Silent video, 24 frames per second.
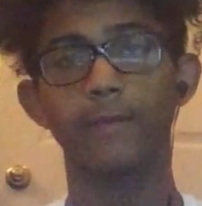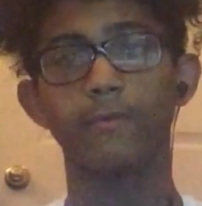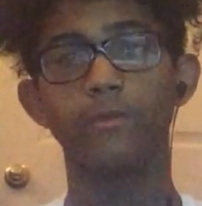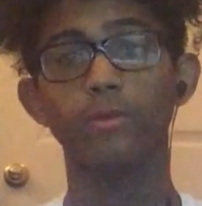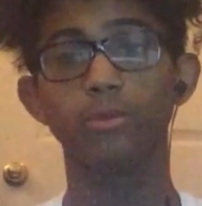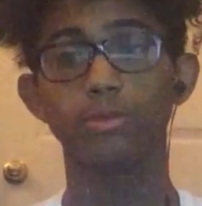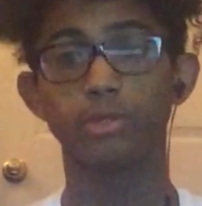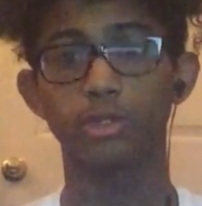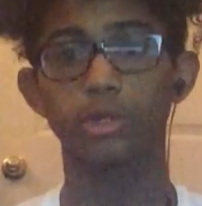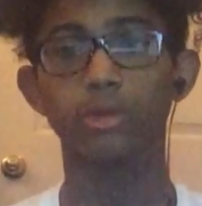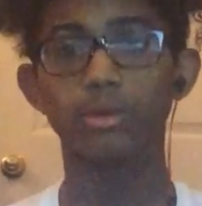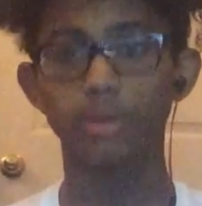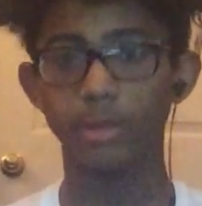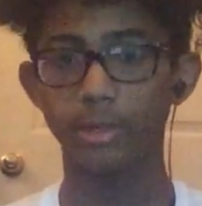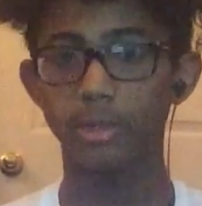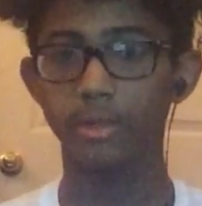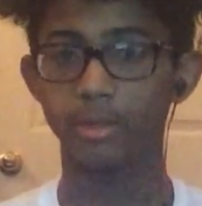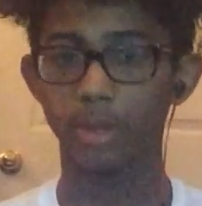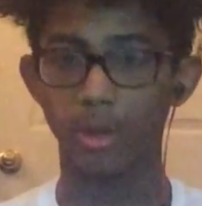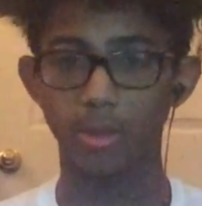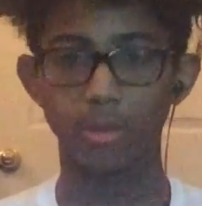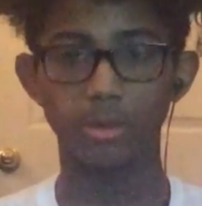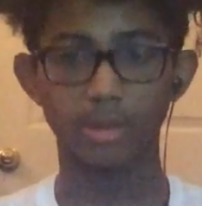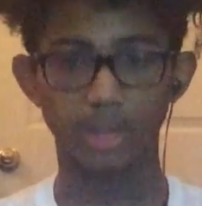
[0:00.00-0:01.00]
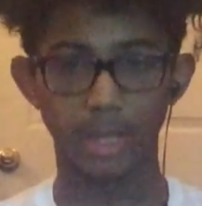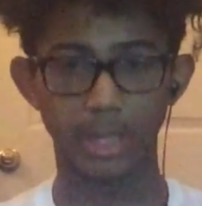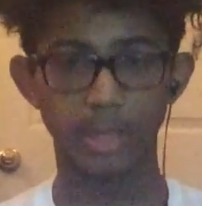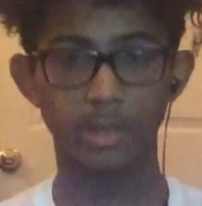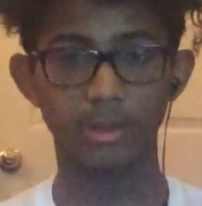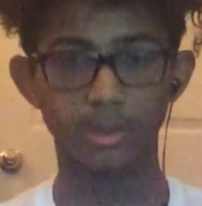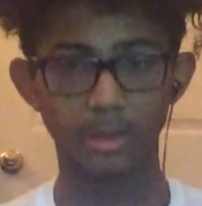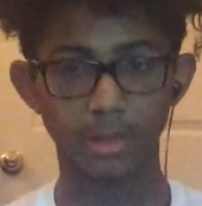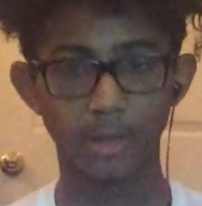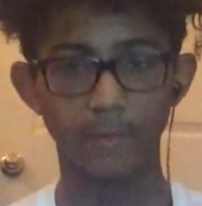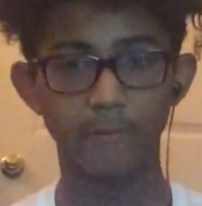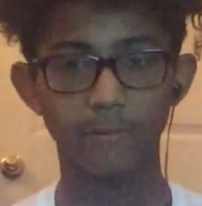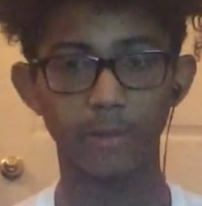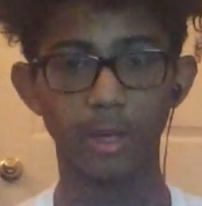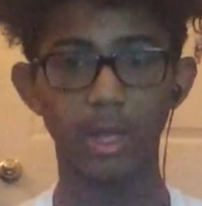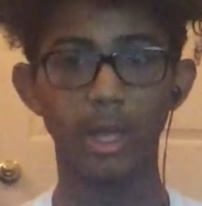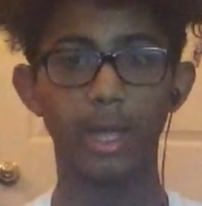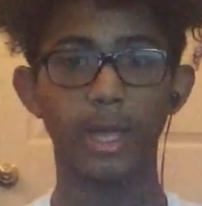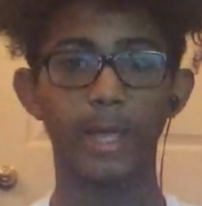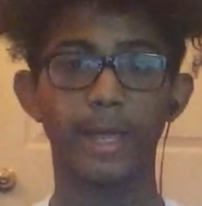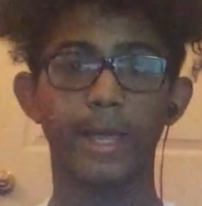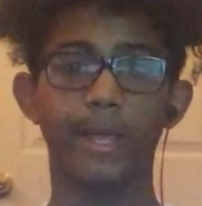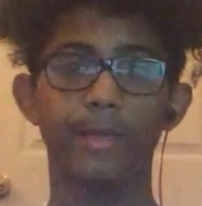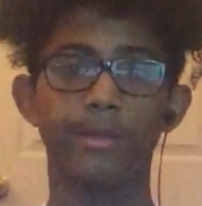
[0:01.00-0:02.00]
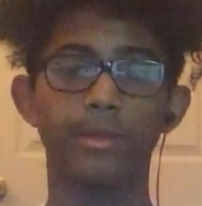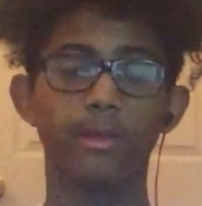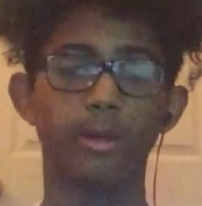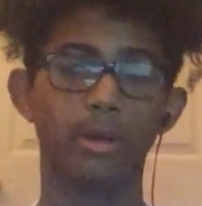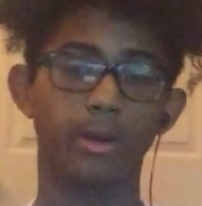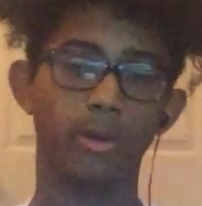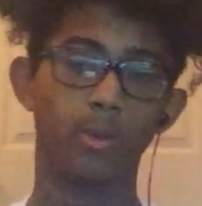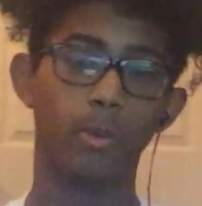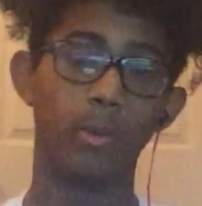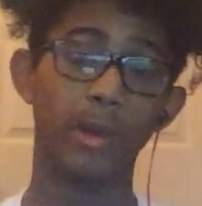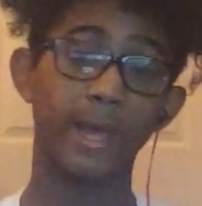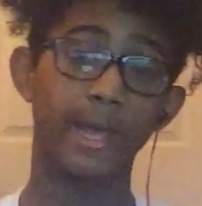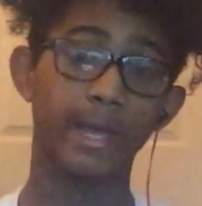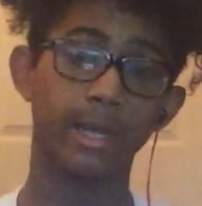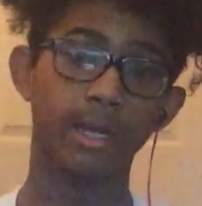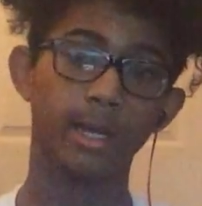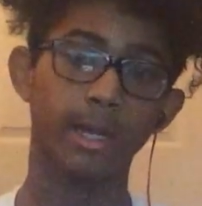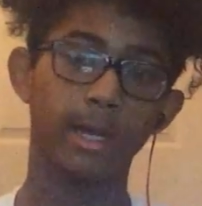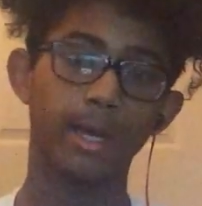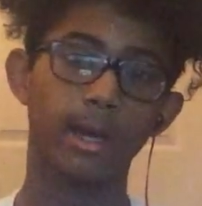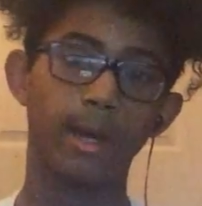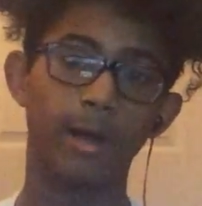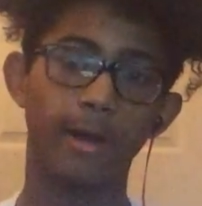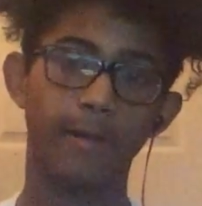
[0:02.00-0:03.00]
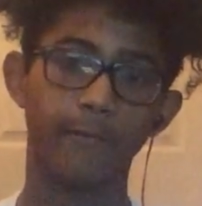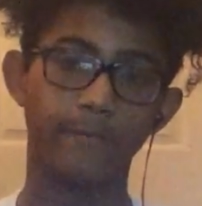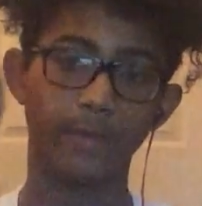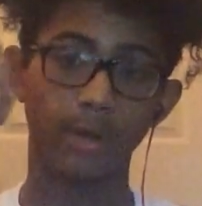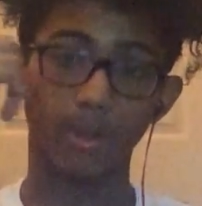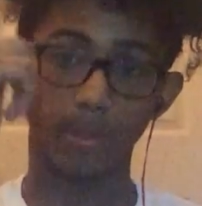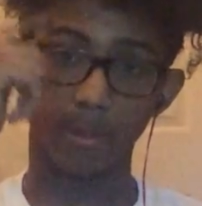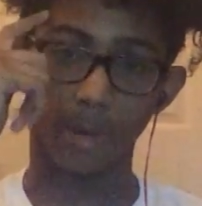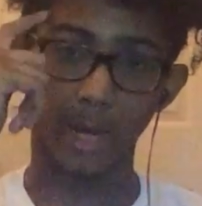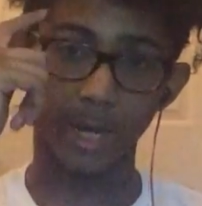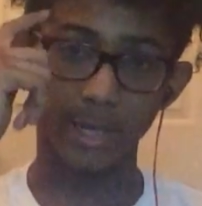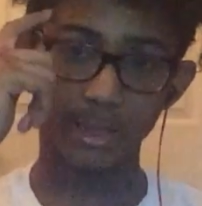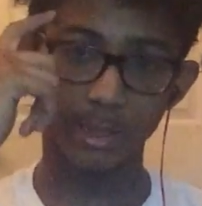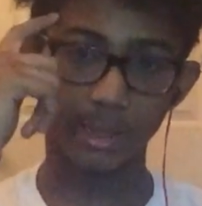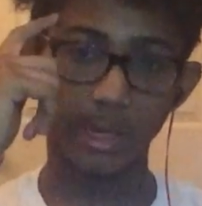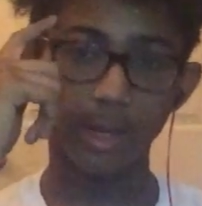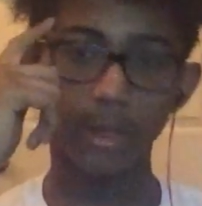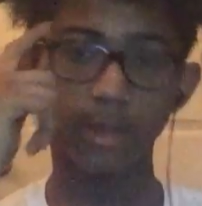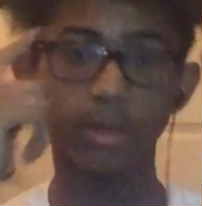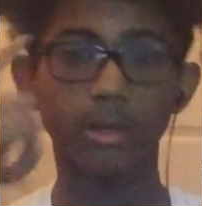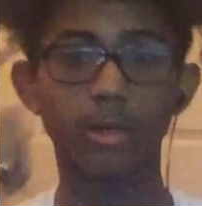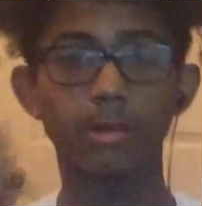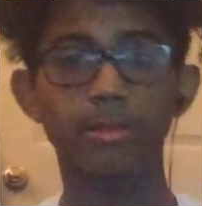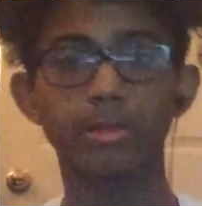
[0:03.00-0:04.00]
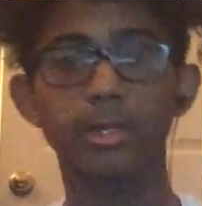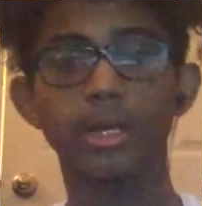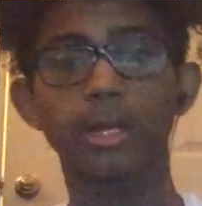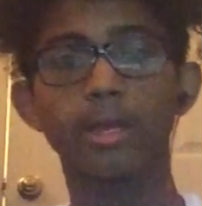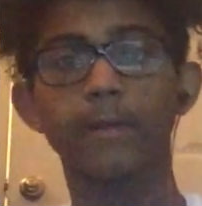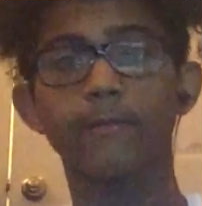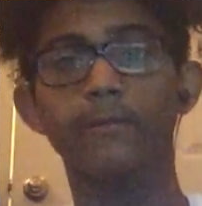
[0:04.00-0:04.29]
If you truly don't like yourself in the way of your mindset, you know what I'm saying?